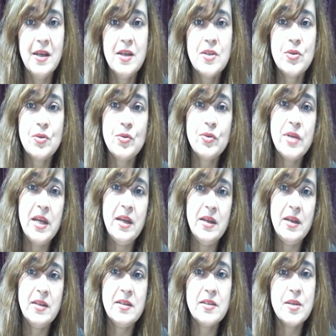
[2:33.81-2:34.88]
So today
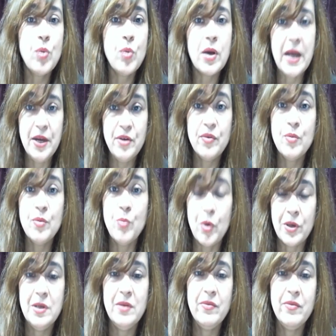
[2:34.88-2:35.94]
it is a kind of a
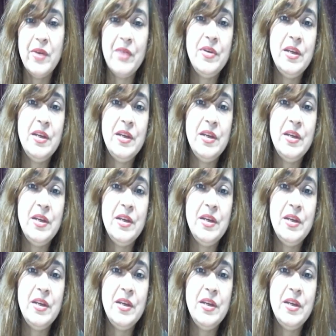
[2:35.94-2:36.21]
model where